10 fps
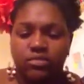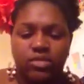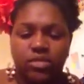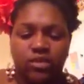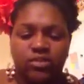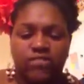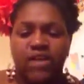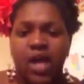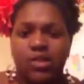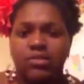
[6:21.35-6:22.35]
to
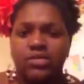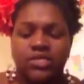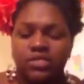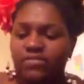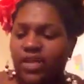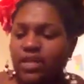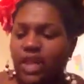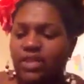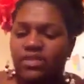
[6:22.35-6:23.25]
follow and stuff like that.